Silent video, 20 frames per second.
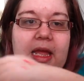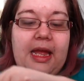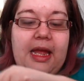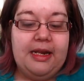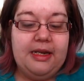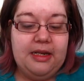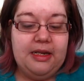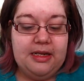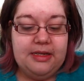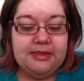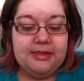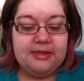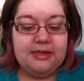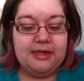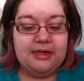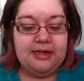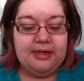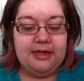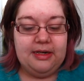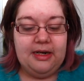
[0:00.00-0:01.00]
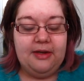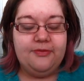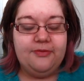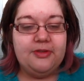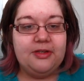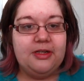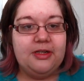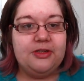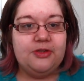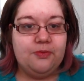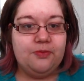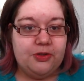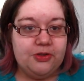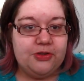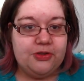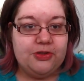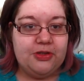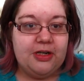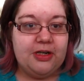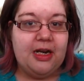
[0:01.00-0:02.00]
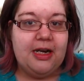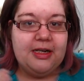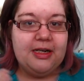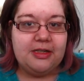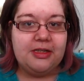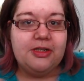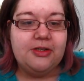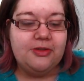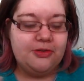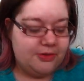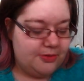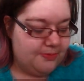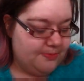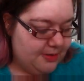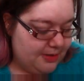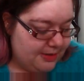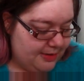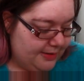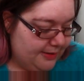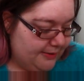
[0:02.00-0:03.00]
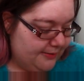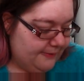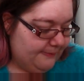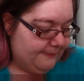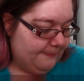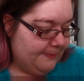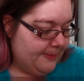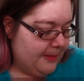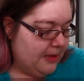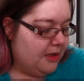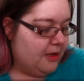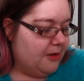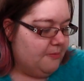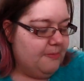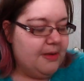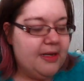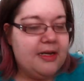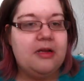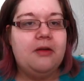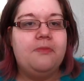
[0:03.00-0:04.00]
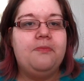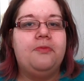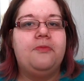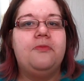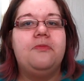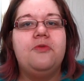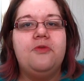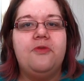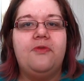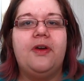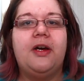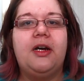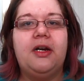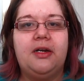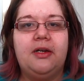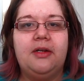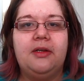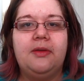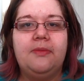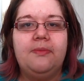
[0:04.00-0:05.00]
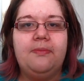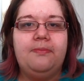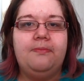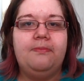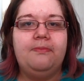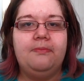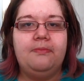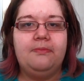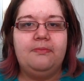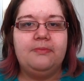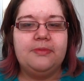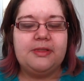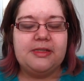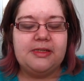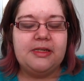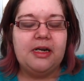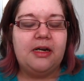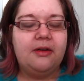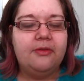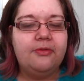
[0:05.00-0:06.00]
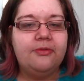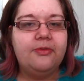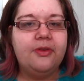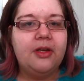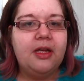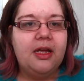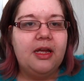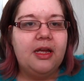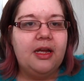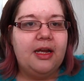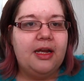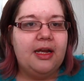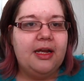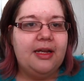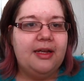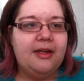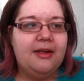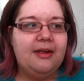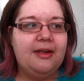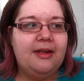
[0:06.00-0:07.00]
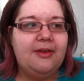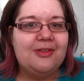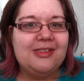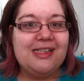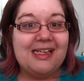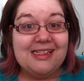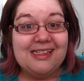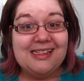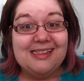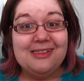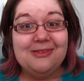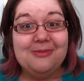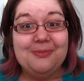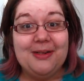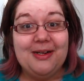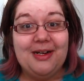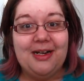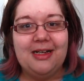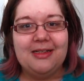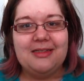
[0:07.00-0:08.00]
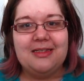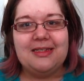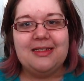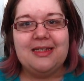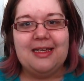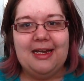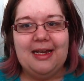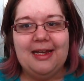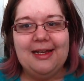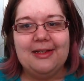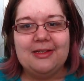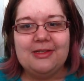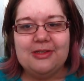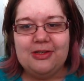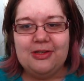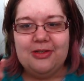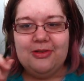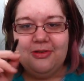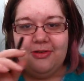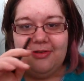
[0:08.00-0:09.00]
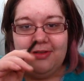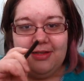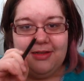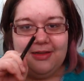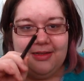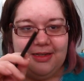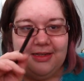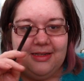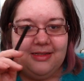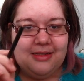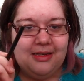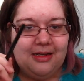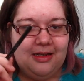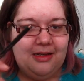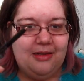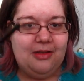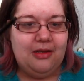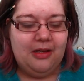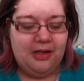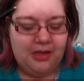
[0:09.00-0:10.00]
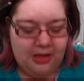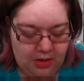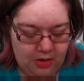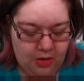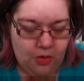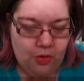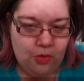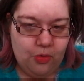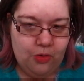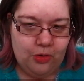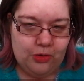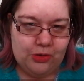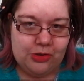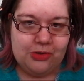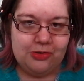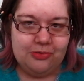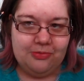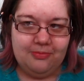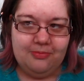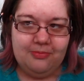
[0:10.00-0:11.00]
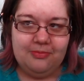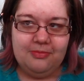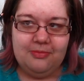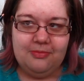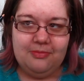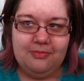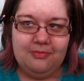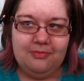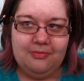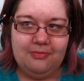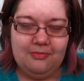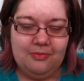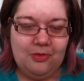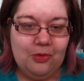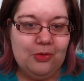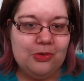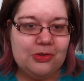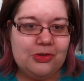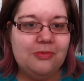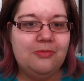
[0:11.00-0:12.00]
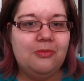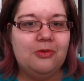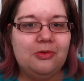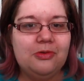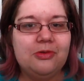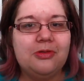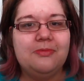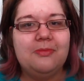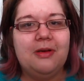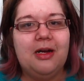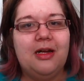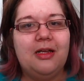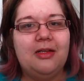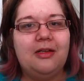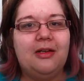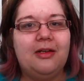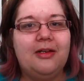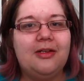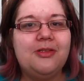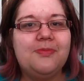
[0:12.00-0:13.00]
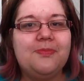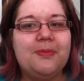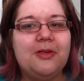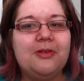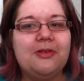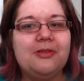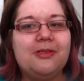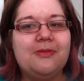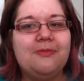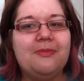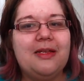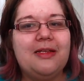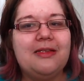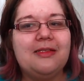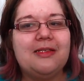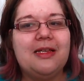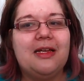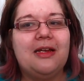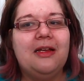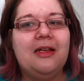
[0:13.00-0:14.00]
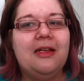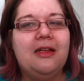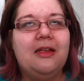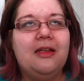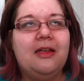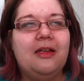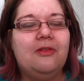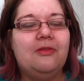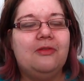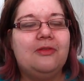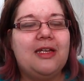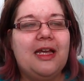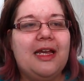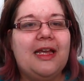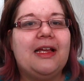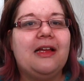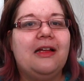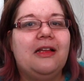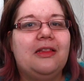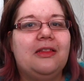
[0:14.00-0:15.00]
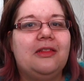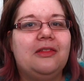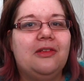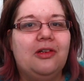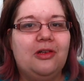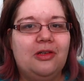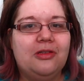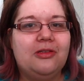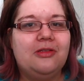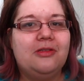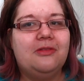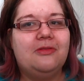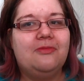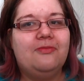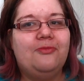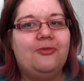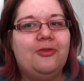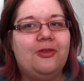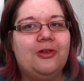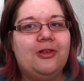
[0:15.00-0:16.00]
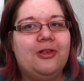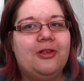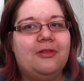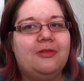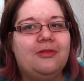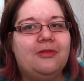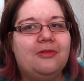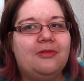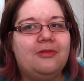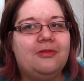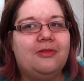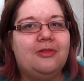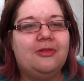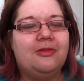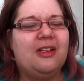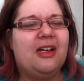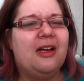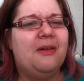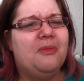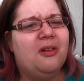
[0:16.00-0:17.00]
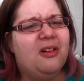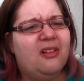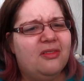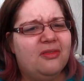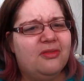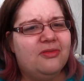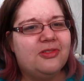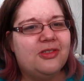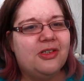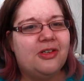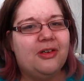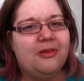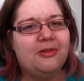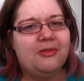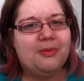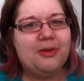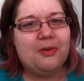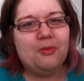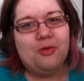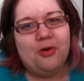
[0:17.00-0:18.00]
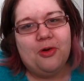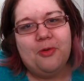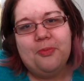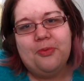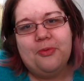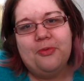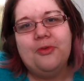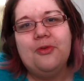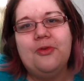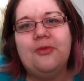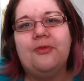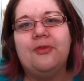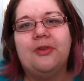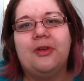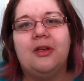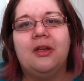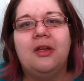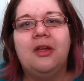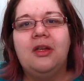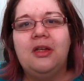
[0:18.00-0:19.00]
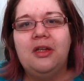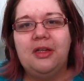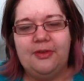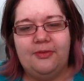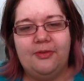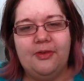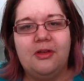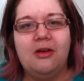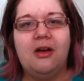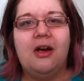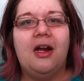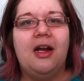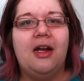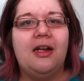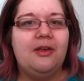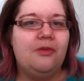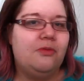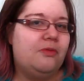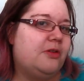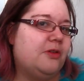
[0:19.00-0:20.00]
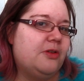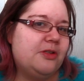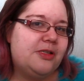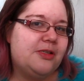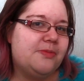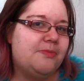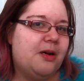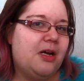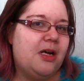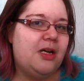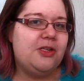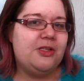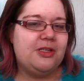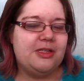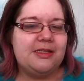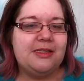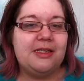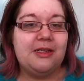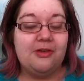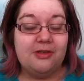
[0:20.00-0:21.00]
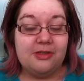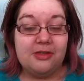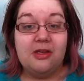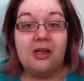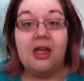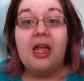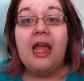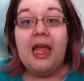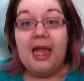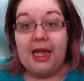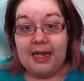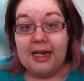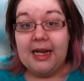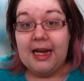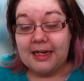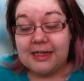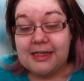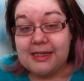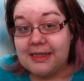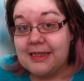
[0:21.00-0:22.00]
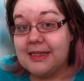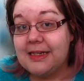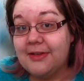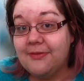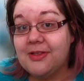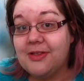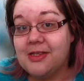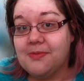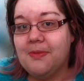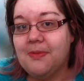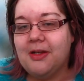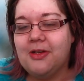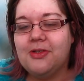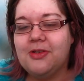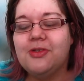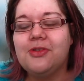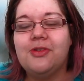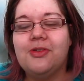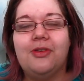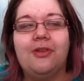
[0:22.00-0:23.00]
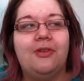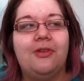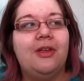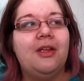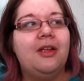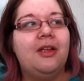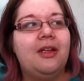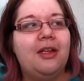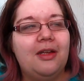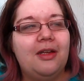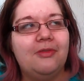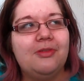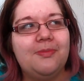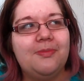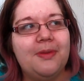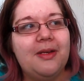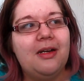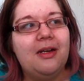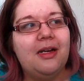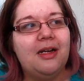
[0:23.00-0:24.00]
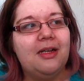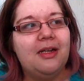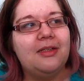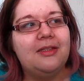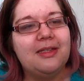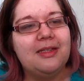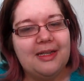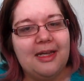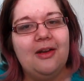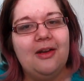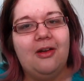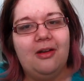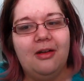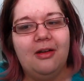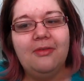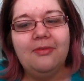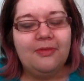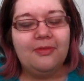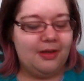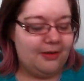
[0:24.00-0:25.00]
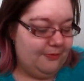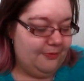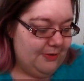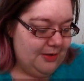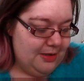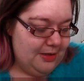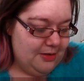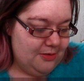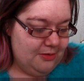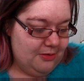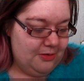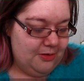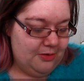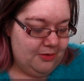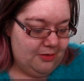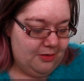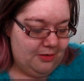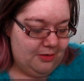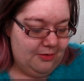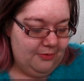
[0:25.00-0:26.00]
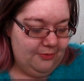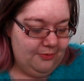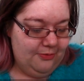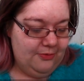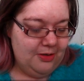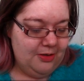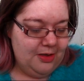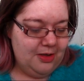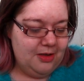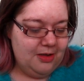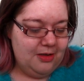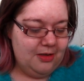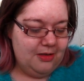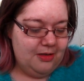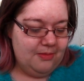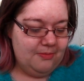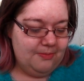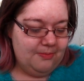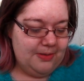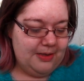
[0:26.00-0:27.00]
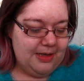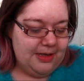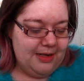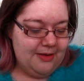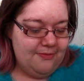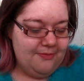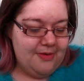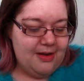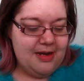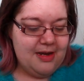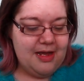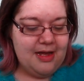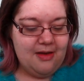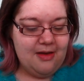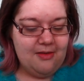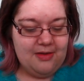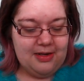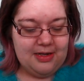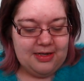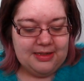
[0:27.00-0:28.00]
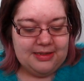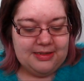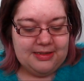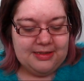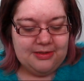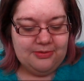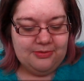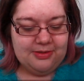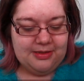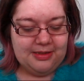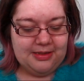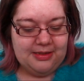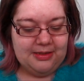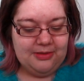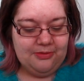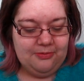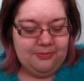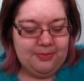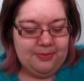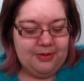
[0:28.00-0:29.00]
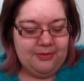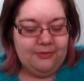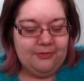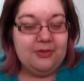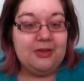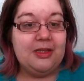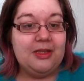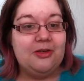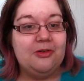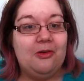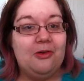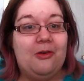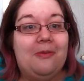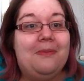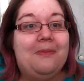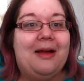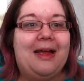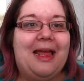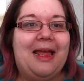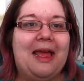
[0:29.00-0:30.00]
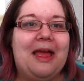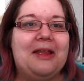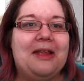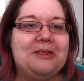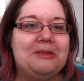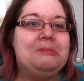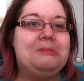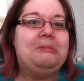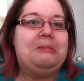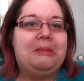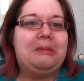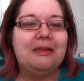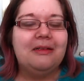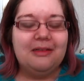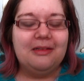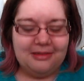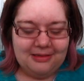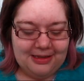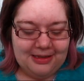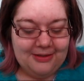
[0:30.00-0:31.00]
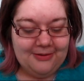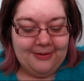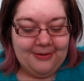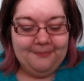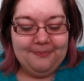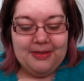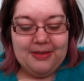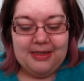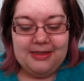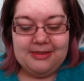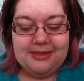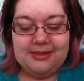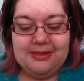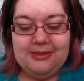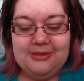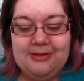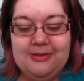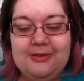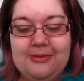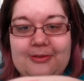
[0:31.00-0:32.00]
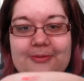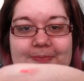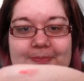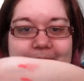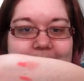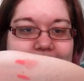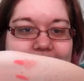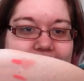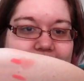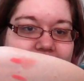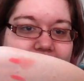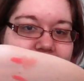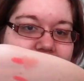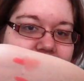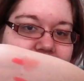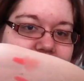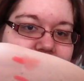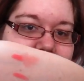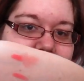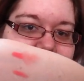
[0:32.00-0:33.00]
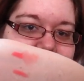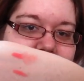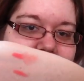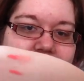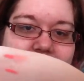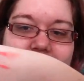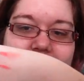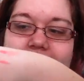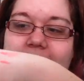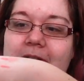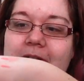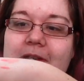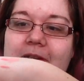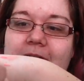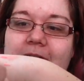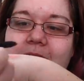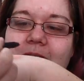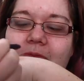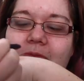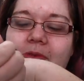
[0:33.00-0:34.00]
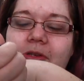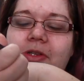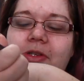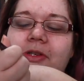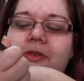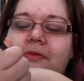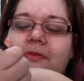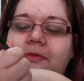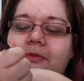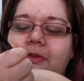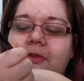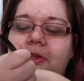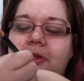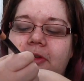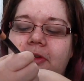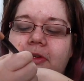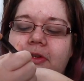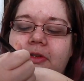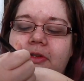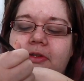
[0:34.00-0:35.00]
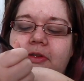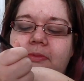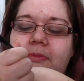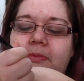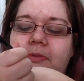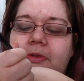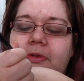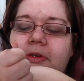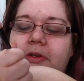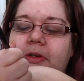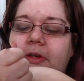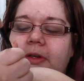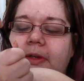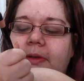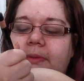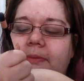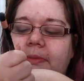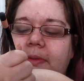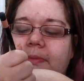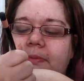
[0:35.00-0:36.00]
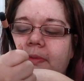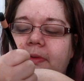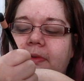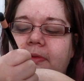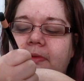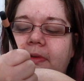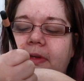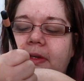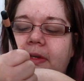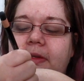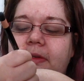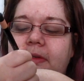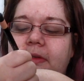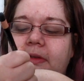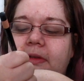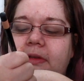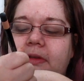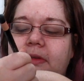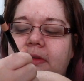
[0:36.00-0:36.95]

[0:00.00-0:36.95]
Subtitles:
And last night, after I swatched it, I actually used my makeup remover stuff. And it was actually a little bit hard to get out. So you know that these are awesome, awesome, awesome eyeliners, because it means that it will take a lot for it to come off. So it will be waterproof, and if you cry, it wouldn't smudge, etc. So it actually didn't even smudge. So it was a bit hard to get off. I finally got it off. But even now, I can still see a little bit of glitter on my hand. Anyway, so I'm going to swatch it for you. So I'll put it in between.